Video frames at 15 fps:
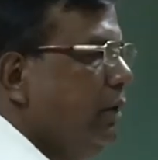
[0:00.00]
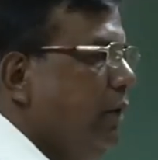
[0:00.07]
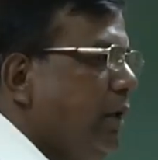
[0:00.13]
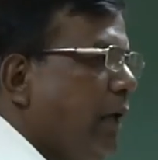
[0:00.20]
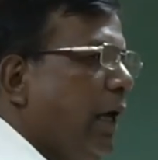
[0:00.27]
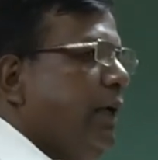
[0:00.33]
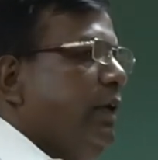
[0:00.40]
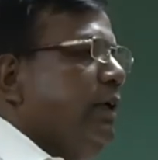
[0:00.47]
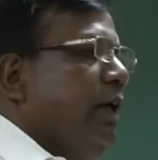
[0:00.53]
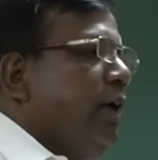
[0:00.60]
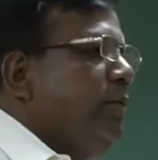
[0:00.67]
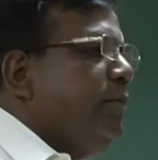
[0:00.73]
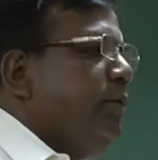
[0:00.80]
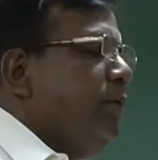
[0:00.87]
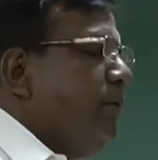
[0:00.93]
in IIT
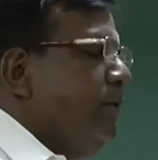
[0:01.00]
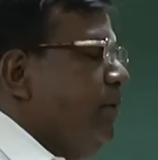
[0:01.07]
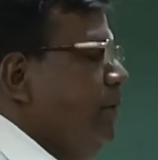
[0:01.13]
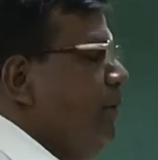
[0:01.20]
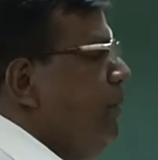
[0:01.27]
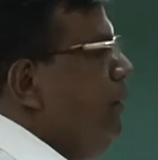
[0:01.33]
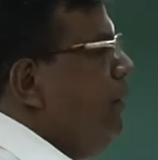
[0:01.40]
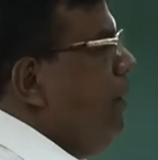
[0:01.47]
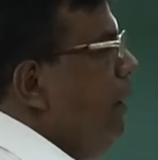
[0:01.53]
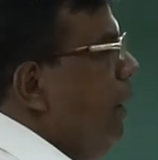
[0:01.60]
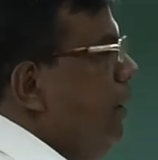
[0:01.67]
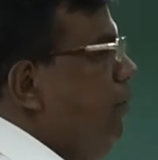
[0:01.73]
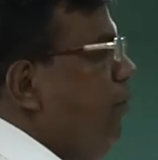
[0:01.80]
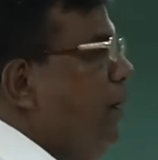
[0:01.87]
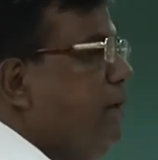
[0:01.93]
Kanpur,
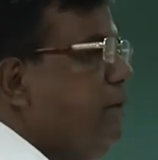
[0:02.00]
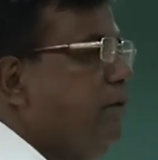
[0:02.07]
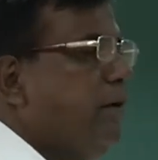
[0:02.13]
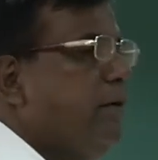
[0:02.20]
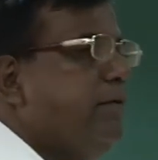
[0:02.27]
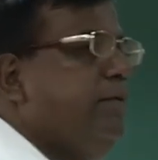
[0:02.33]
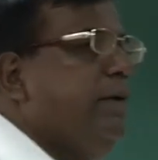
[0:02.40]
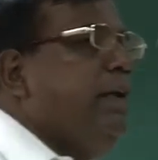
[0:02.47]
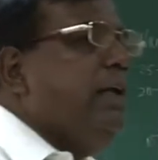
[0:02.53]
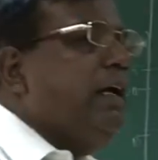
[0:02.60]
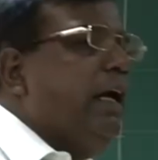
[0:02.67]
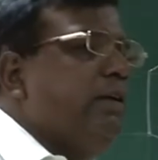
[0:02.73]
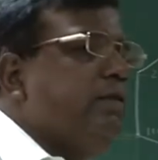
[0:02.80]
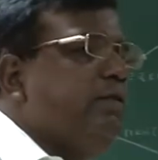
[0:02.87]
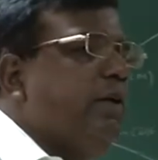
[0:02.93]
and what sort of feeling
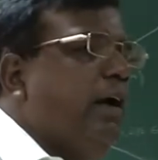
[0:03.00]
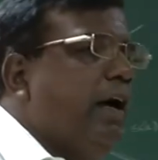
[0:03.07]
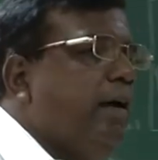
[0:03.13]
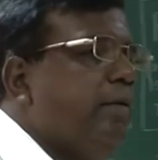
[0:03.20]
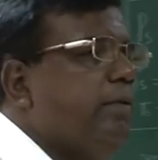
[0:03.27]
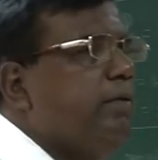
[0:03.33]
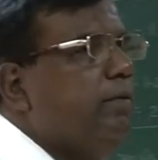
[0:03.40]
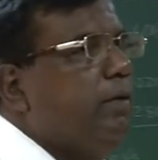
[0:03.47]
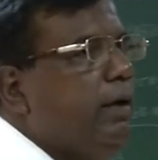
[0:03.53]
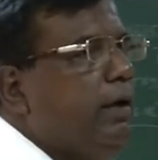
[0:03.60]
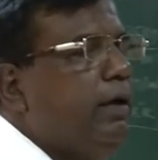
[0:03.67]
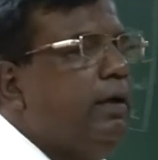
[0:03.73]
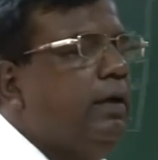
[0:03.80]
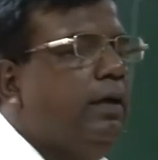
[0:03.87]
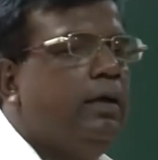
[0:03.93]
I used to have
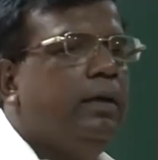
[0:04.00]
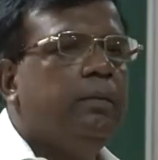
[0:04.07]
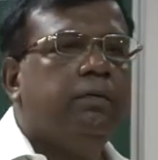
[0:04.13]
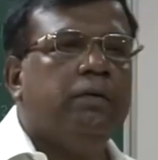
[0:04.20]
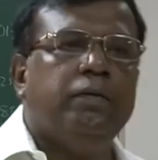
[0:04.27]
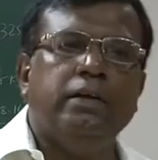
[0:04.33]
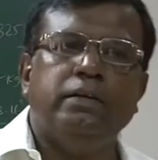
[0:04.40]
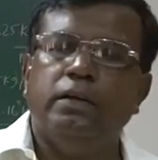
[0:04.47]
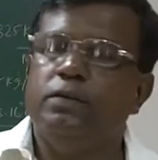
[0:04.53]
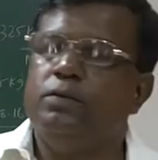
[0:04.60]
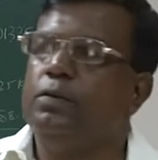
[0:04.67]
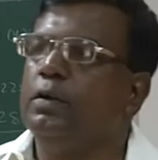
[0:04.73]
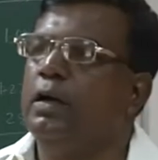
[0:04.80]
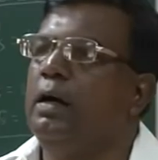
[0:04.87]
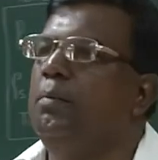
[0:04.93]
when professor used
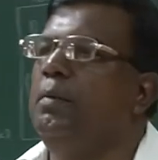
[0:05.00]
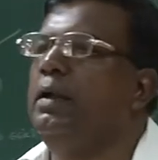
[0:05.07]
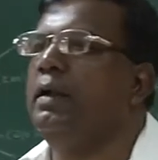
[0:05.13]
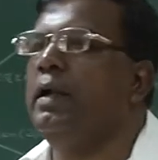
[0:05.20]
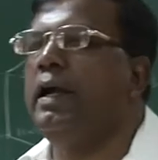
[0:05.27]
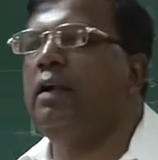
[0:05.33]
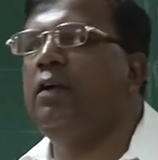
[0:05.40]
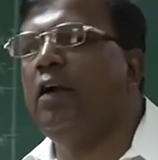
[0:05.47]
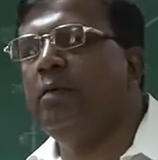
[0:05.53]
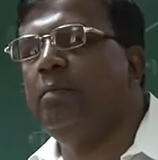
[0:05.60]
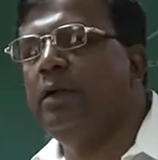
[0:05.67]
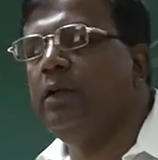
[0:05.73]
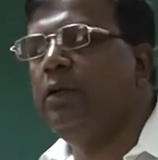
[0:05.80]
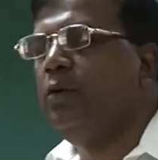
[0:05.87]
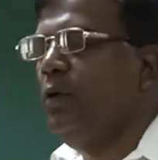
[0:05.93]
to come and write lot
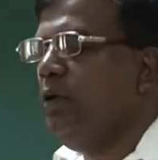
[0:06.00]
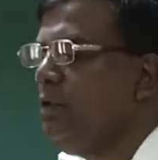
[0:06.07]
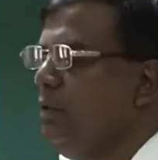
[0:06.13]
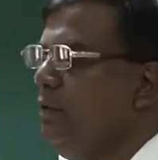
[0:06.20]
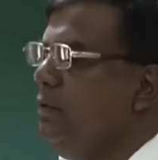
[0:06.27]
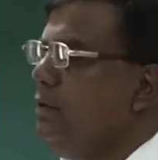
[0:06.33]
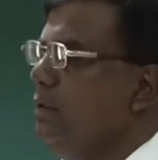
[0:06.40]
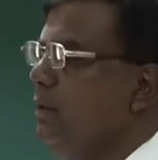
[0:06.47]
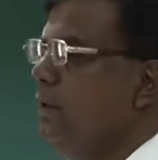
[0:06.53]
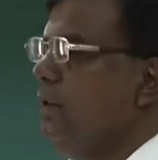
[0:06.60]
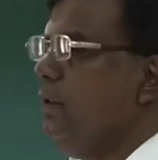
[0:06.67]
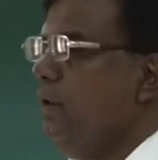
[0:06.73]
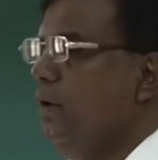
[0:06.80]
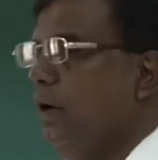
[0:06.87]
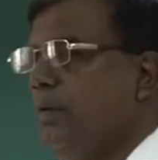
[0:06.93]
many equations,
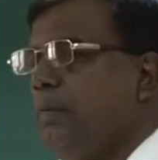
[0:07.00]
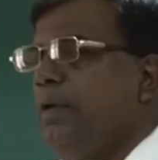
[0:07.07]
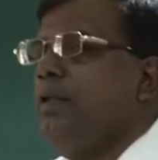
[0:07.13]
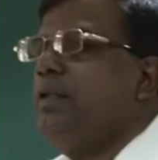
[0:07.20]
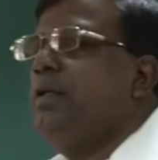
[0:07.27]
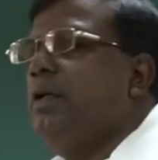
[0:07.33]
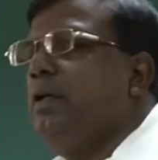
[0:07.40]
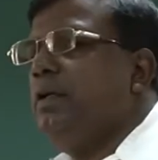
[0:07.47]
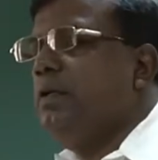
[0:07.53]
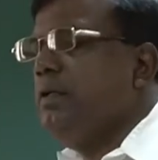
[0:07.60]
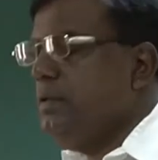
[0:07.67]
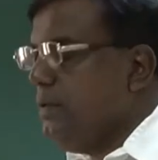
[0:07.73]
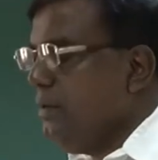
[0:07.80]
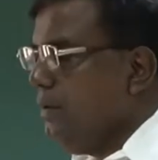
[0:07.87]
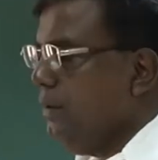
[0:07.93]
lot many
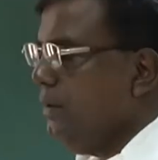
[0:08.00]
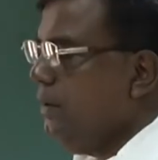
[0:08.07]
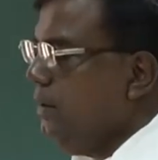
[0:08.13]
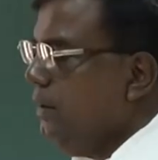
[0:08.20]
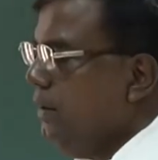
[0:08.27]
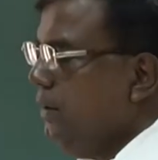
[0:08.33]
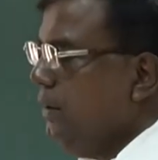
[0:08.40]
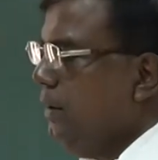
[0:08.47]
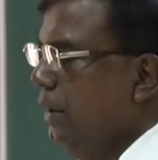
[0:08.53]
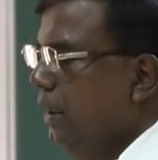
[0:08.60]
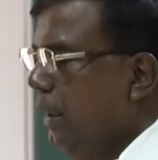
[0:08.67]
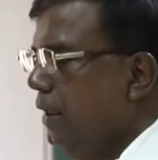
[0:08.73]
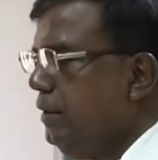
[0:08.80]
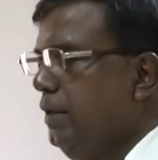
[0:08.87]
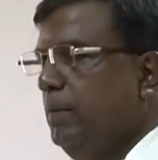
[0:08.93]
theories.
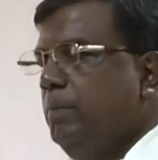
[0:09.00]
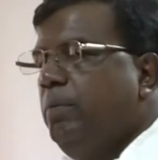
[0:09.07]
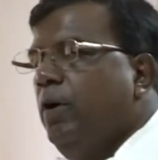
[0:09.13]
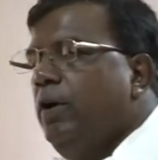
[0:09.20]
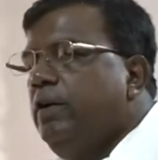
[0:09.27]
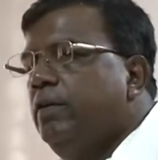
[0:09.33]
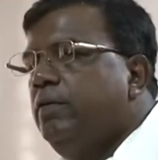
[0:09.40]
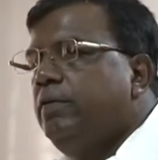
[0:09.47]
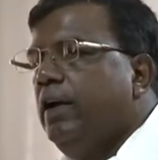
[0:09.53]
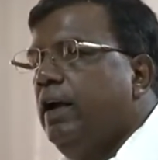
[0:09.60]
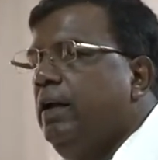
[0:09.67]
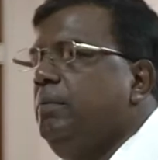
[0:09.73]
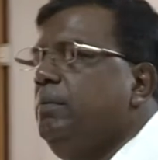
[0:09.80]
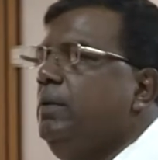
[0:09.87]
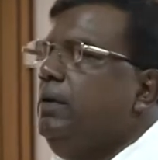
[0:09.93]
At some point of
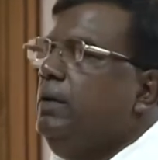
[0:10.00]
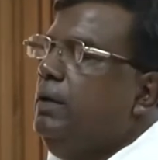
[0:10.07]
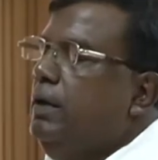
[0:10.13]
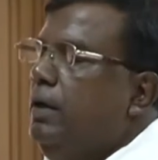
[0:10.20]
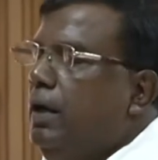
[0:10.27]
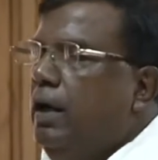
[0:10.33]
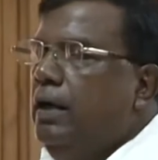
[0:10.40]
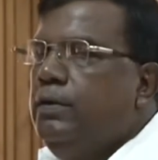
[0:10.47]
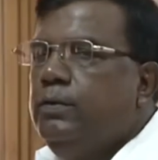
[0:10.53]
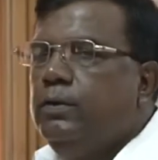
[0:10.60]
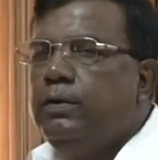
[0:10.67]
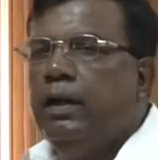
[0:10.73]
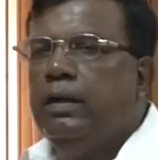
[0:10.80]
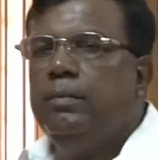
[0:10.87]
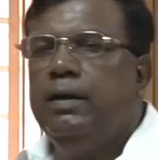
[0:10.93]
time, I used to
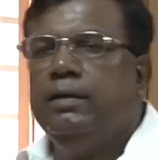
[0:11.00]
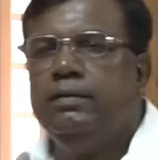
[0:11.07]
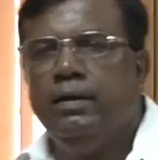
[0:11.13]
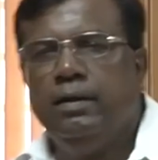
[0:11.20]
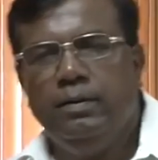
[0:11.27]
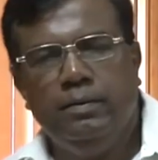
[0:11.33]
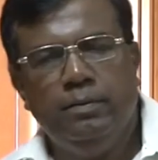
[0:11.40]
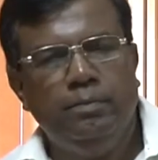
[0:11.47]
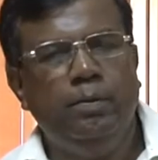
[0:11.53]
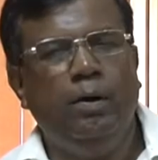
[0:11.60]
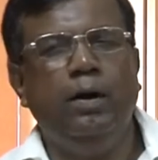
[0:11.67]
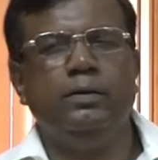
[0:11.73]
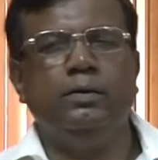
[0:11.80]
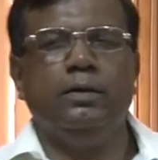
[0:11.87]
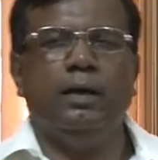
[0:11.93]
tell myself,
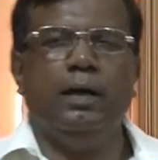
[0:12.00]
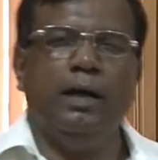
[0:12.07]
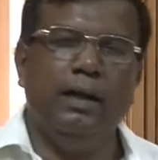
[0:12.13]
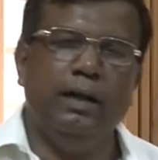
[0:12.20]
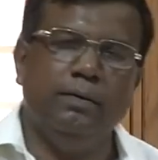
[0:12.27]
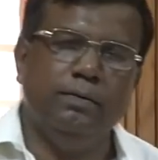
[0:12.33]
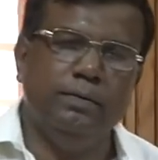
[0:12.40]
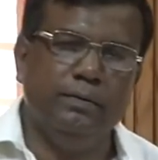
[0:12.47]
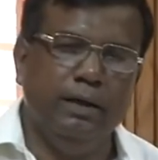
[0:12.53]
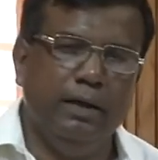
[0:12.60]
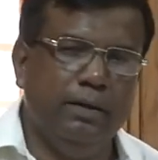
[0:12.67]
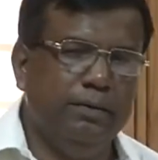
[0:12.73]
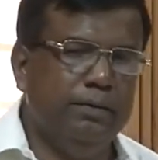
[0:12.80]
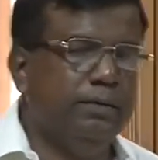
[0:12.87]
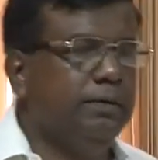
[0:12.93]
bahut ho gaya, enough is
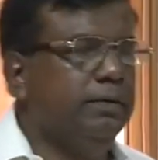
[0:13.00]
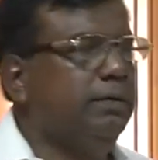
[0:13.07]
enough.